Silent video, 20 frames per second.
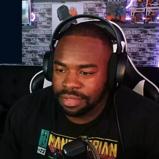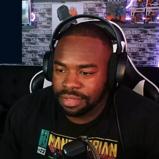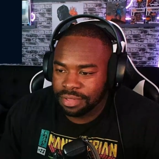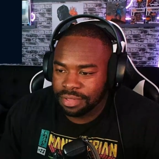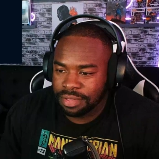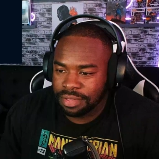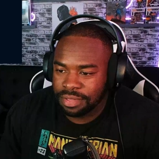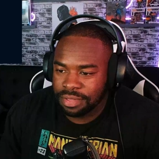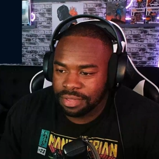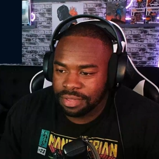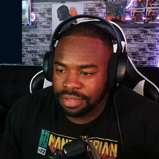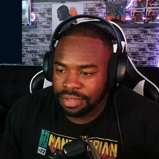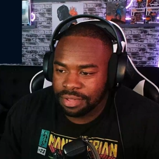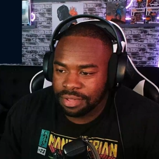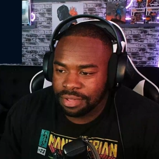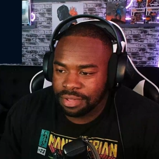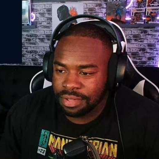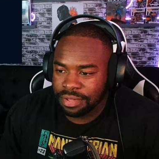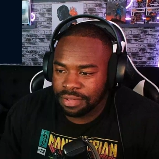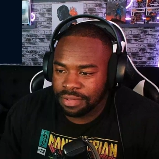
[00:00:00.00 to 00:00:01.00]

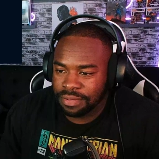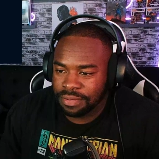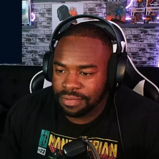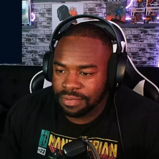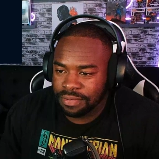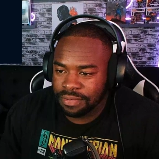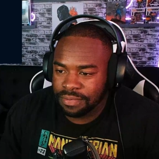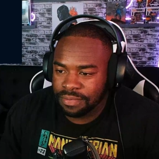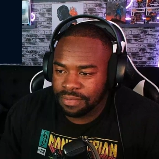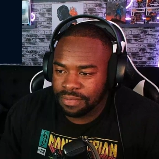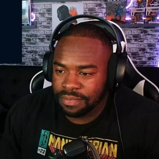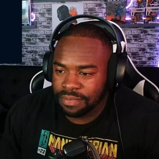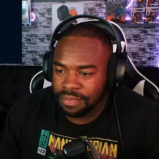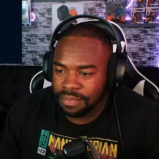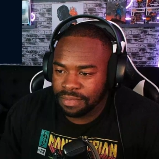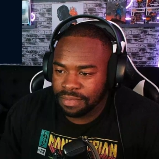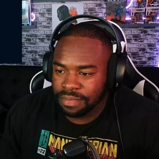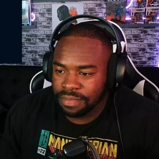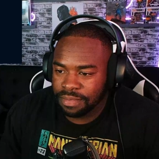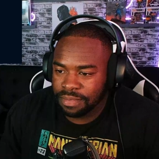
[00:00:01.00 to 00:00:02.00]

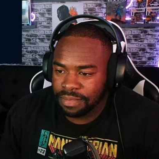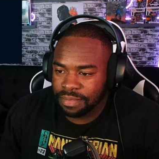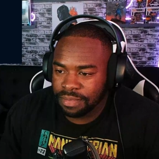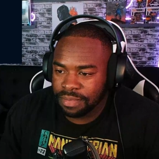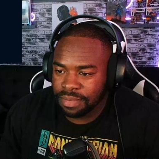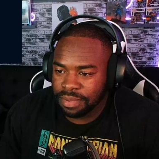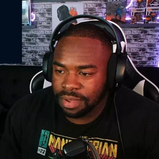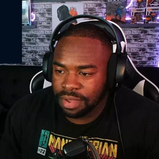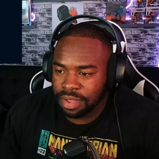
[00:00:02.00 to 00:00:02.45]
[no speech]